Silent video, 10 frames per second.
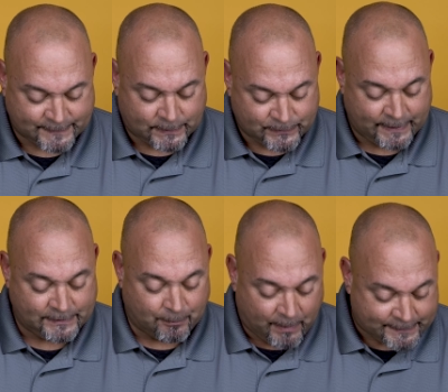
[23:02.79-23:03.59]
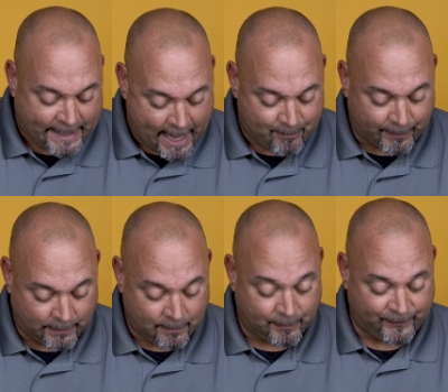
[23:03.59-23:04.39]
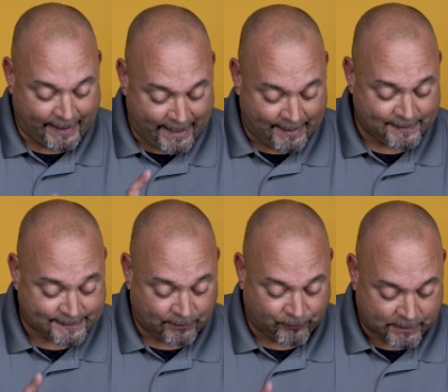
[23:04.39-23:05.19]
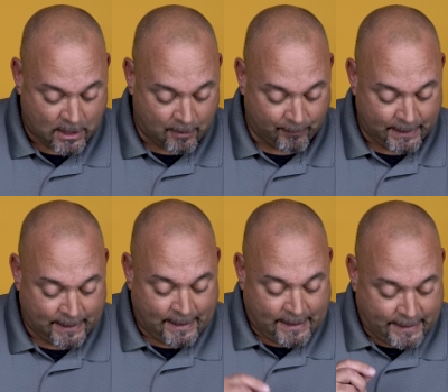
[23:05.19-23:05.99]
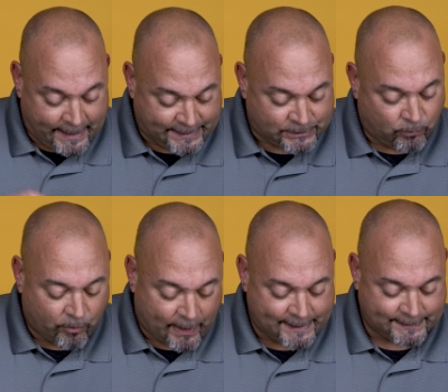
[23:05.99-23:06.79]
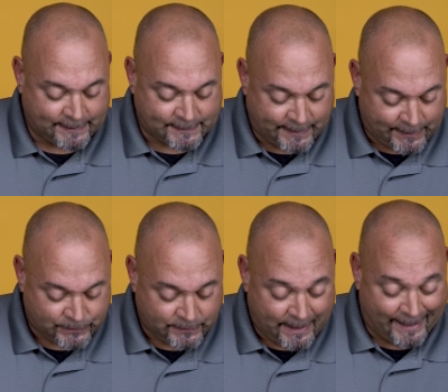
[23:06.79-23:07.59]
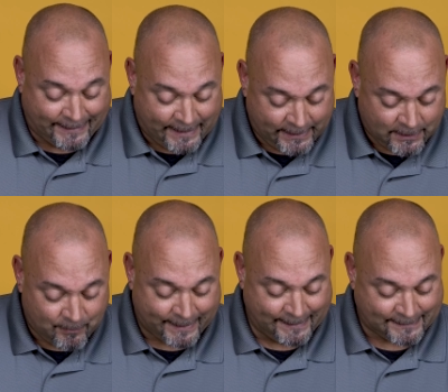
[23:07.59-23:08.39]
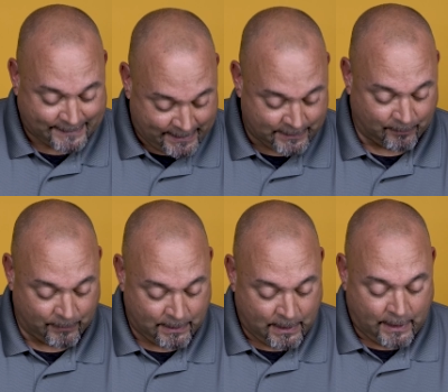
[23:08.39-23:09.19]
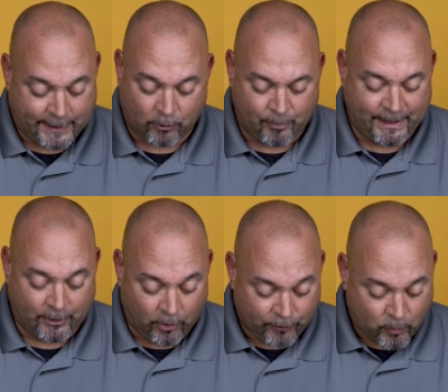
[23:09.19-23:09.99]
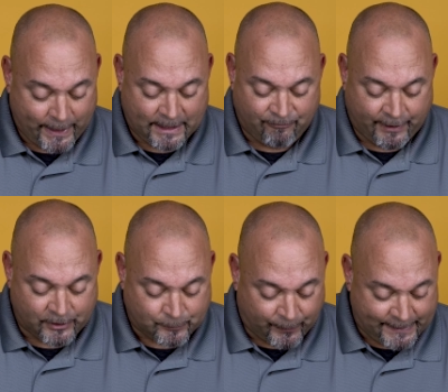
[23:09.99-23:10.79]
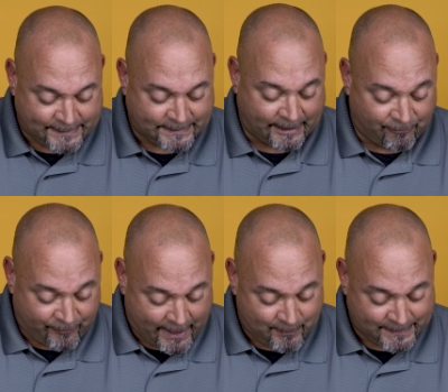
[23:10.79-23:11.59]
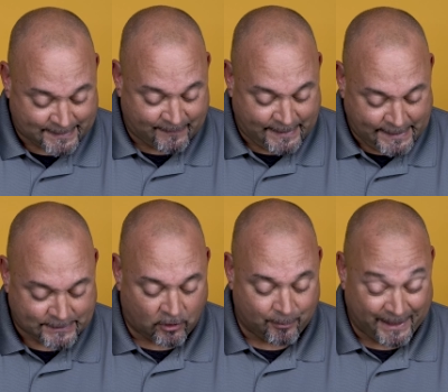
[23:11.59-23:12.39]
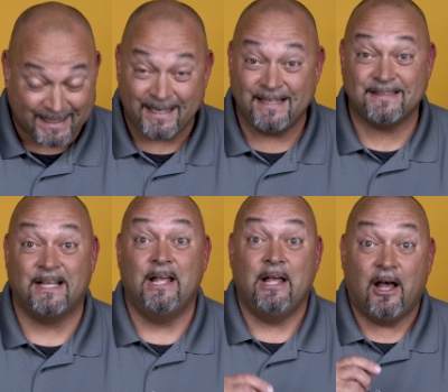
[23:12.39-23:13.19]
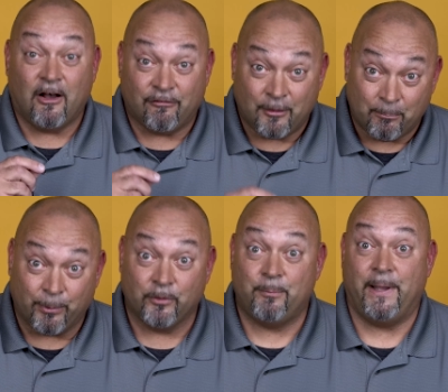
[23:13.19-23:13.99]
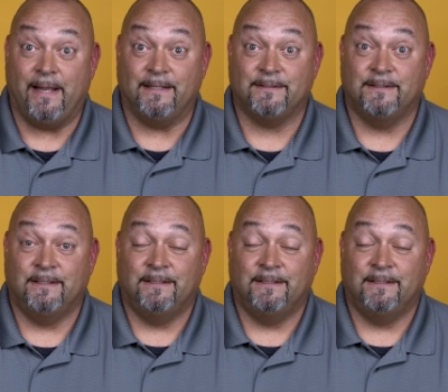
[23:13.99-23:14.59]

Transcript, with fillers: Such things must happen, but the end is still to come. Nation will rise against nation, and kingdom against kingdom. There will be an earthquake in various places and famines. These are the beginnings of birth pains.